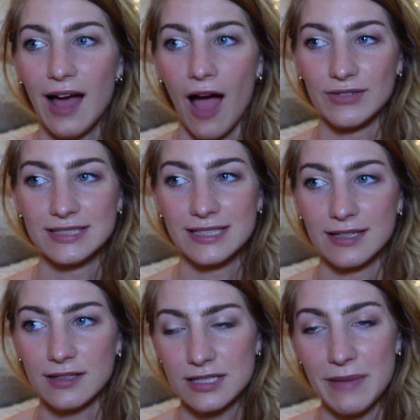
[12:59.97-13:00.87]
Obviously
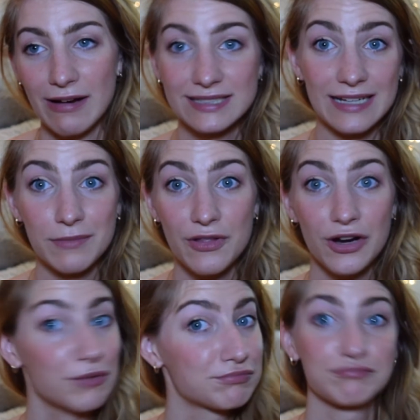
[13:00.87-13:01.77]
it's about a
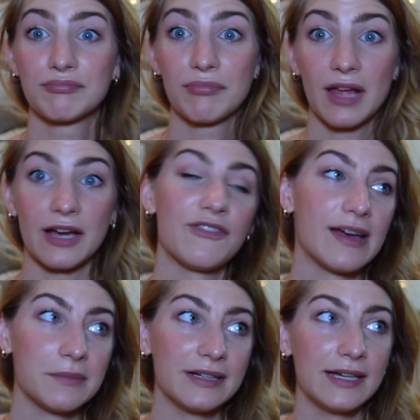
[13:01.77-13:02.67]
stepmother, like a
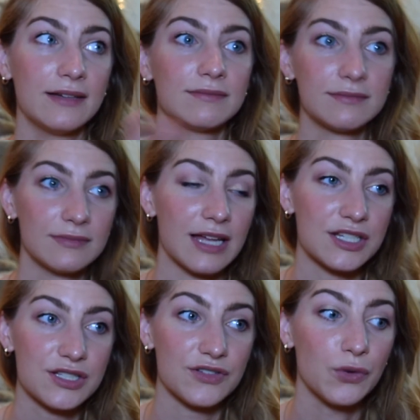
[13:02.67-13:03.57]
family
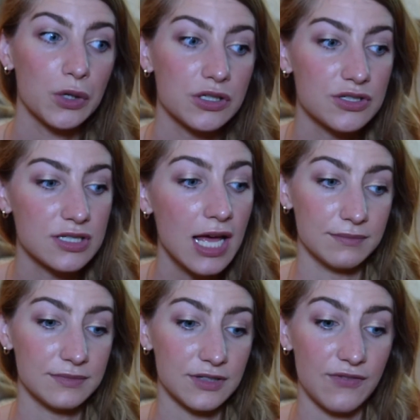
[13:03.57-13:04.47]
that's divorced. The